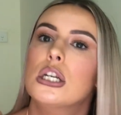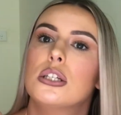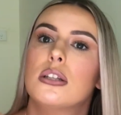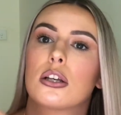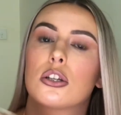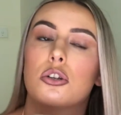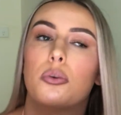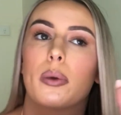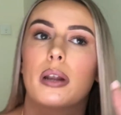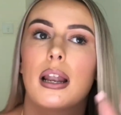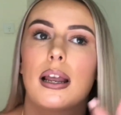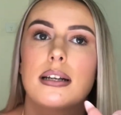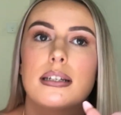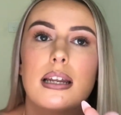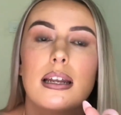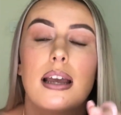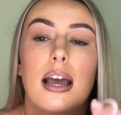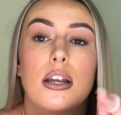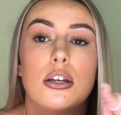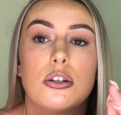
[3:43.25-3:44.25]
She's like, so we'd like
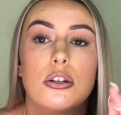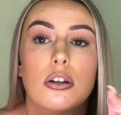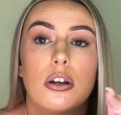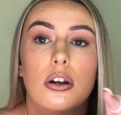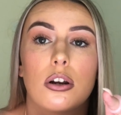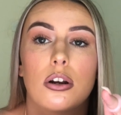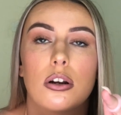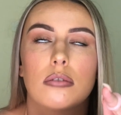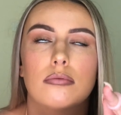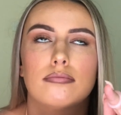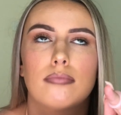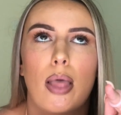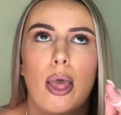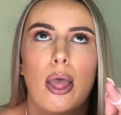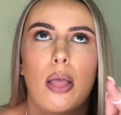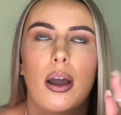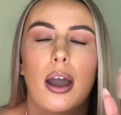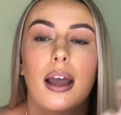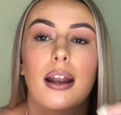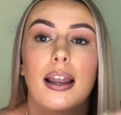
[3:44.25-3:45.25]
to, and
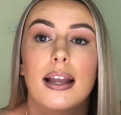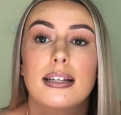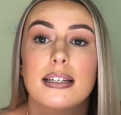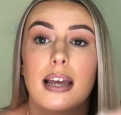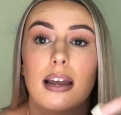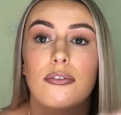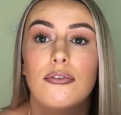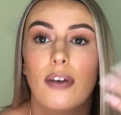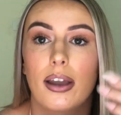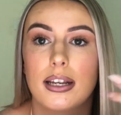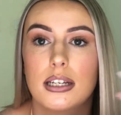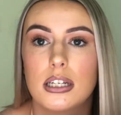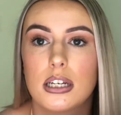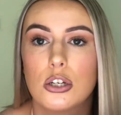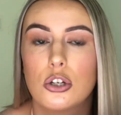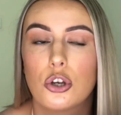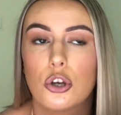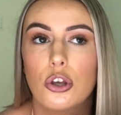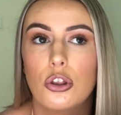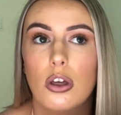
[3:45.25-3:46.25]
I'd like to invite you
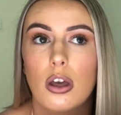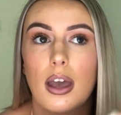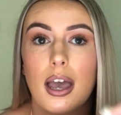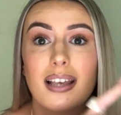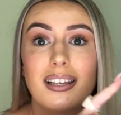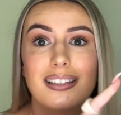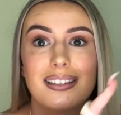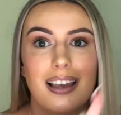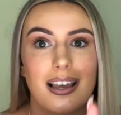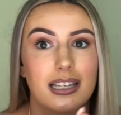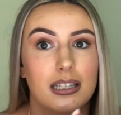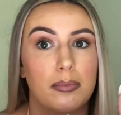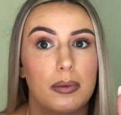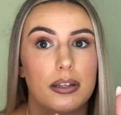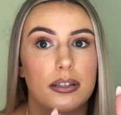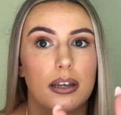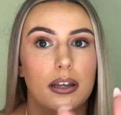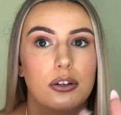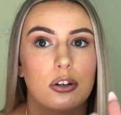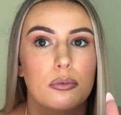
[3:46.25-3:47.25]
to the
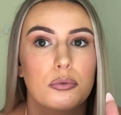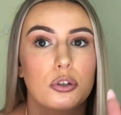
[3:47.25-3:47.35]
assessment center.